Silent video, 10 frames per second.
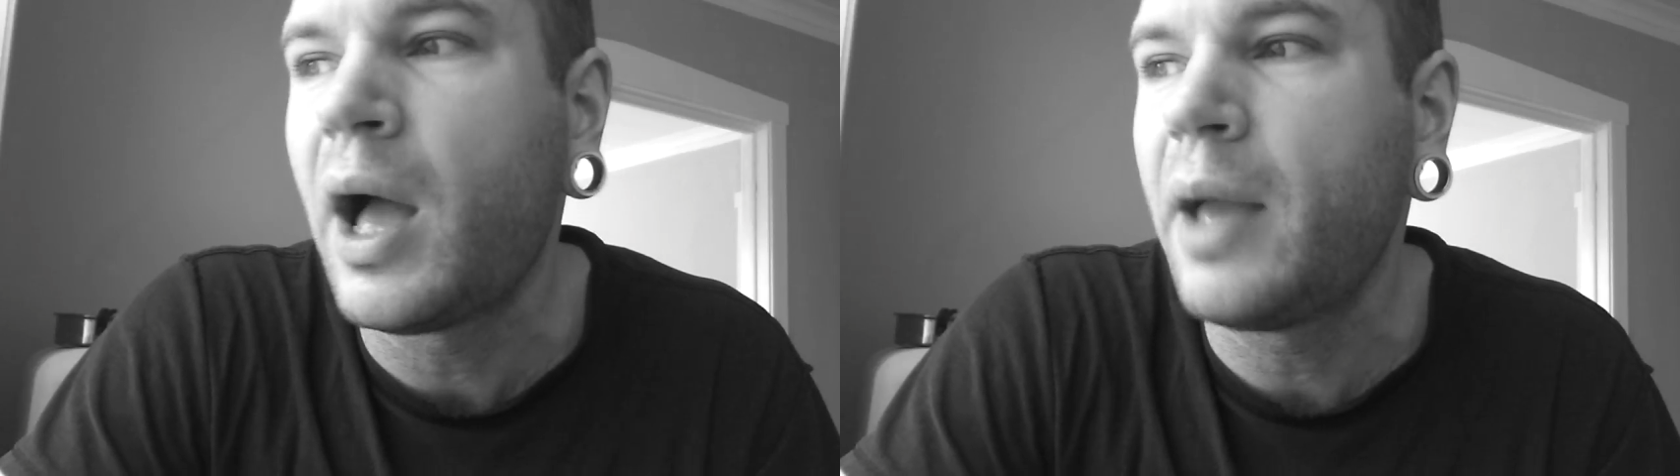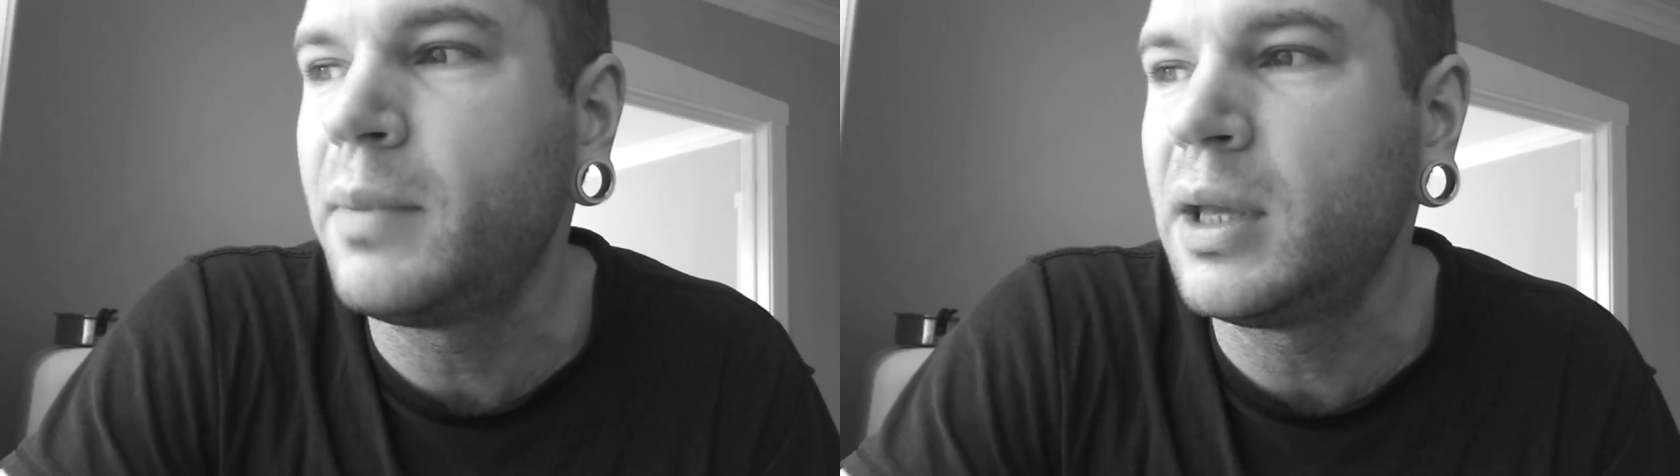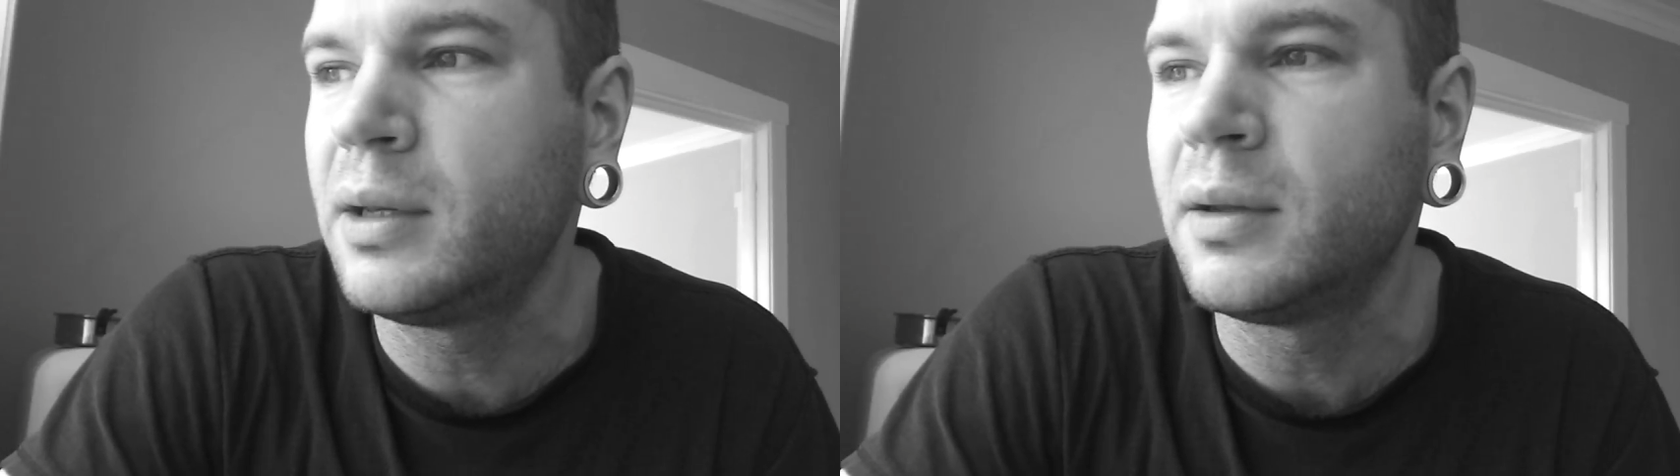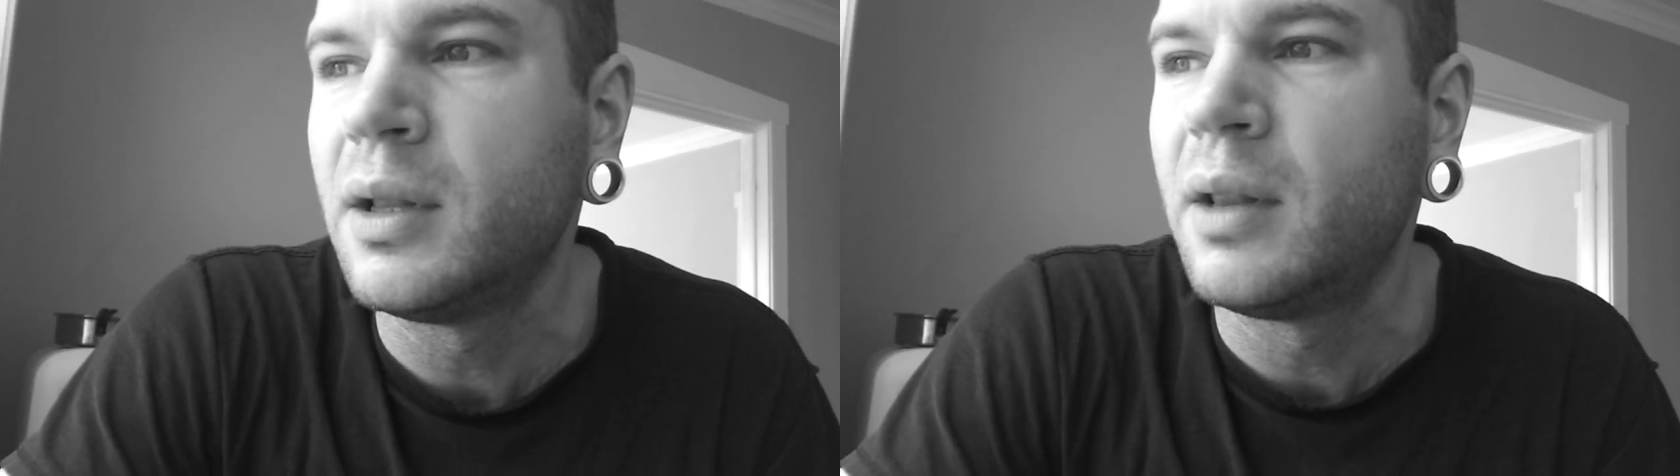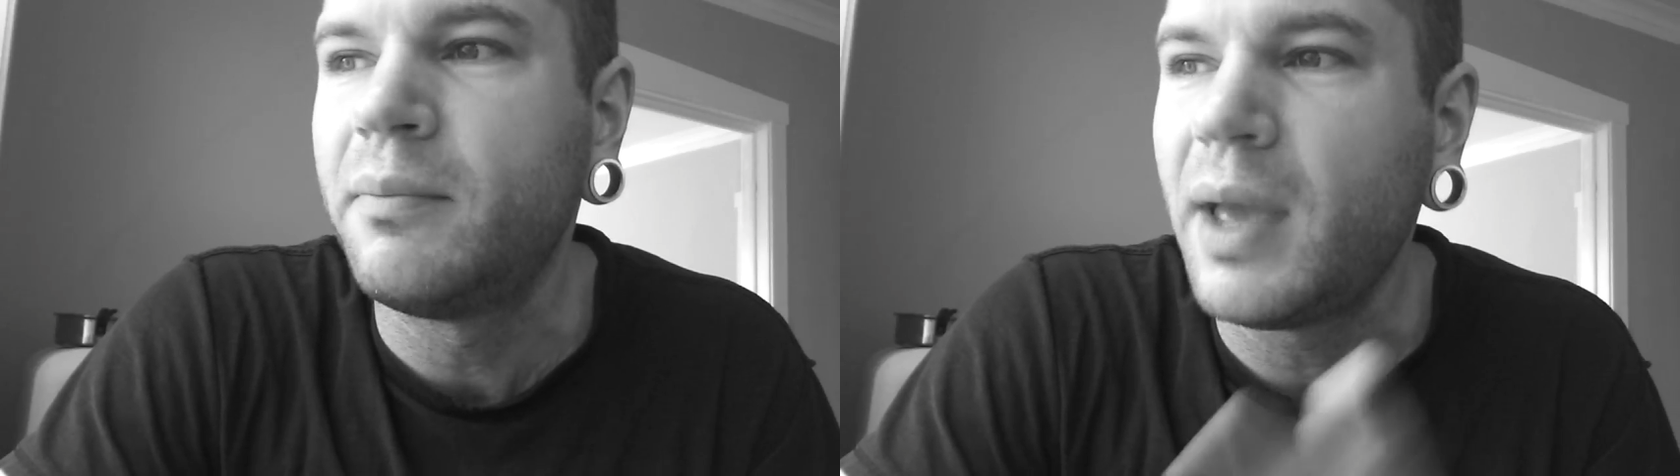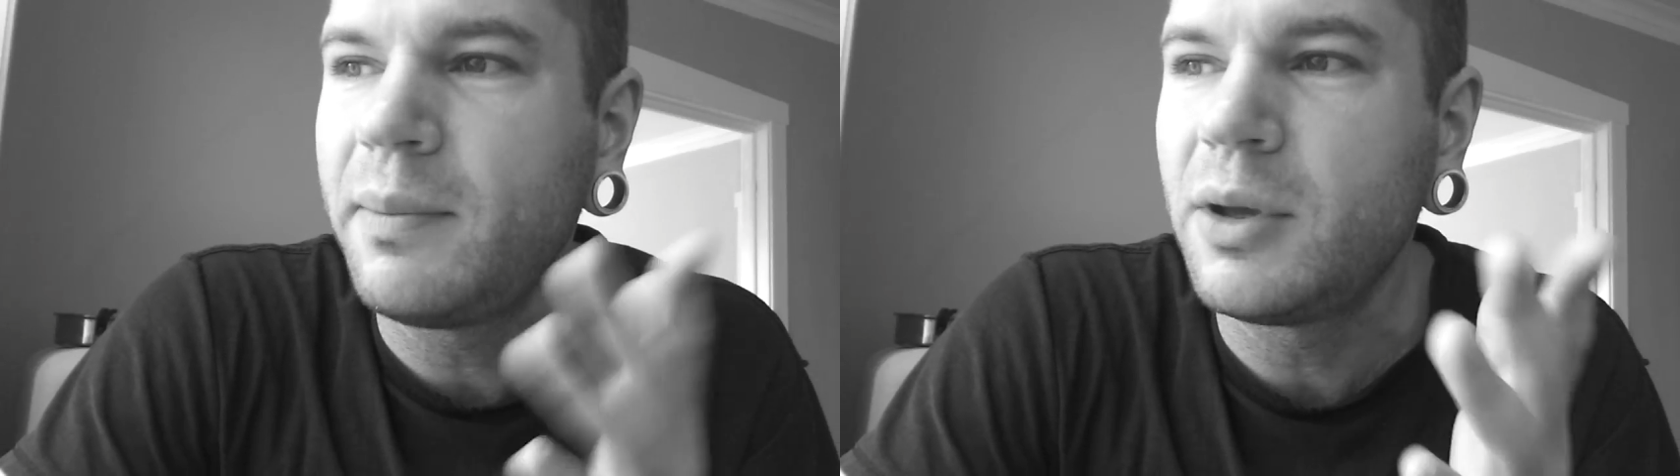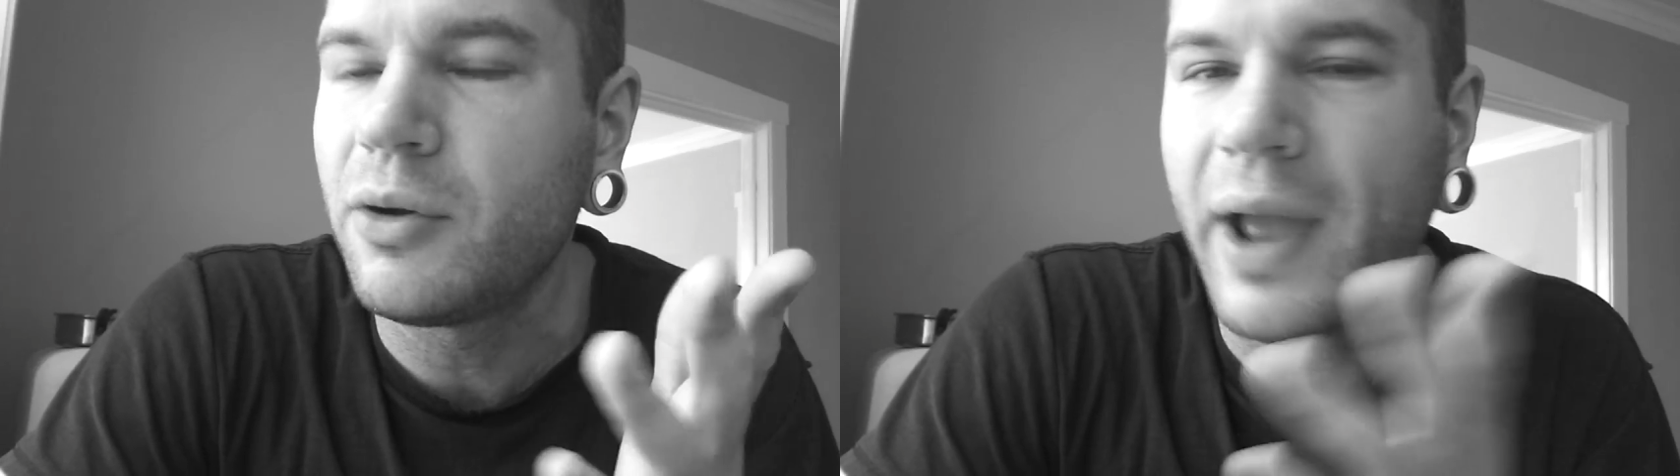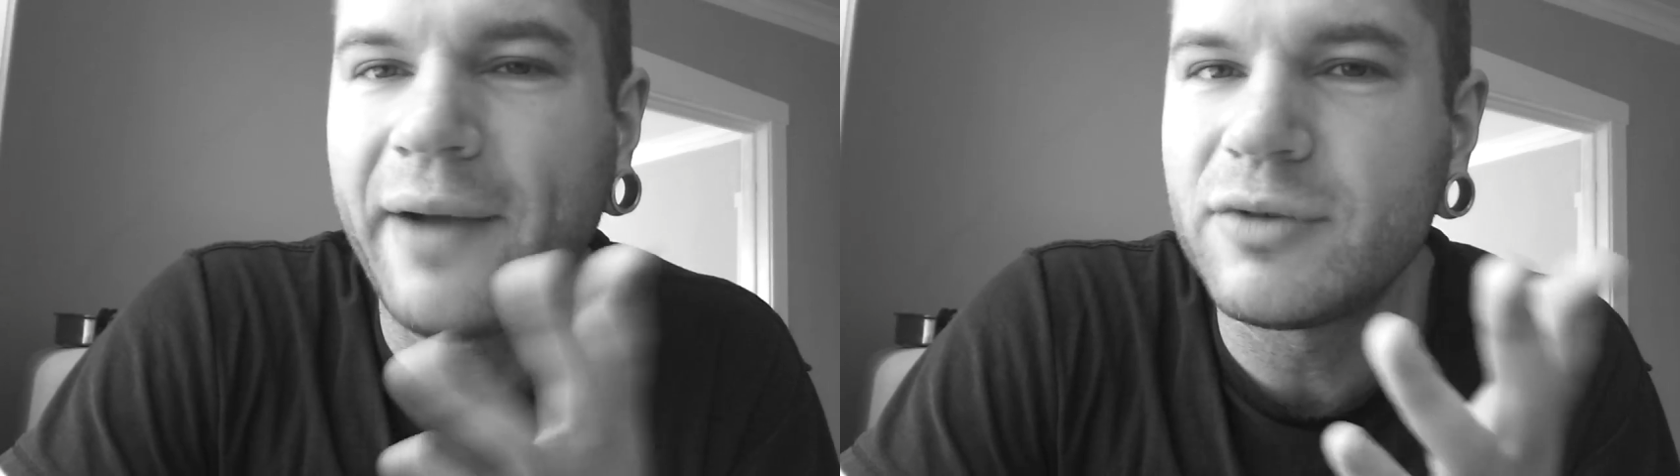I mean, maybe
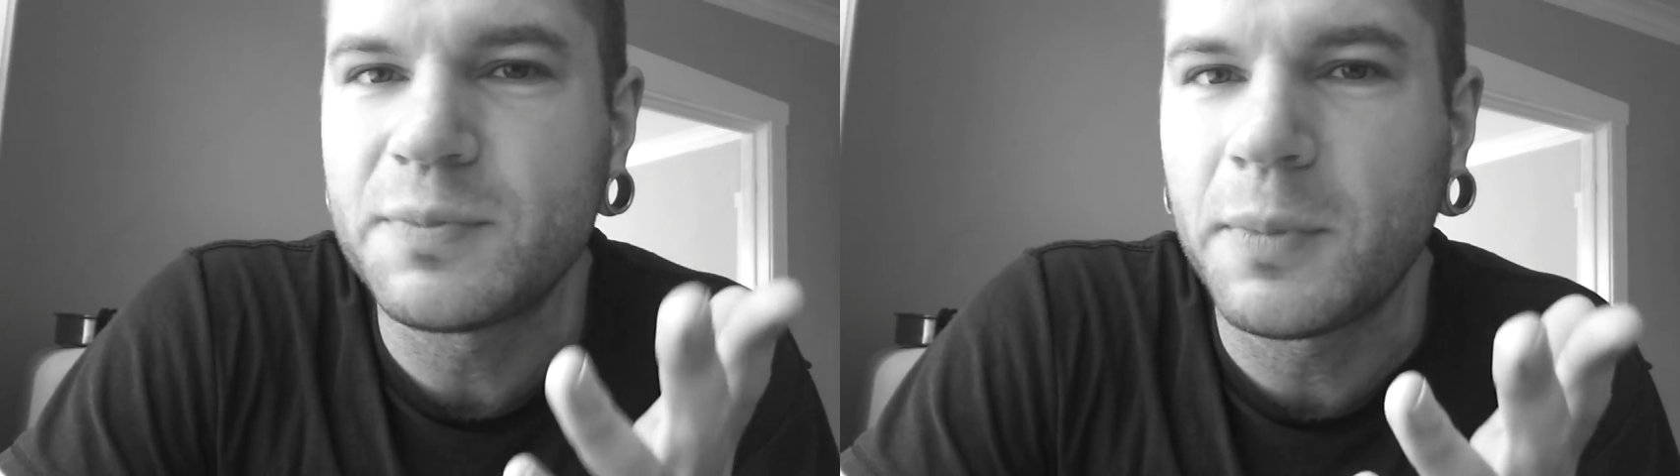your average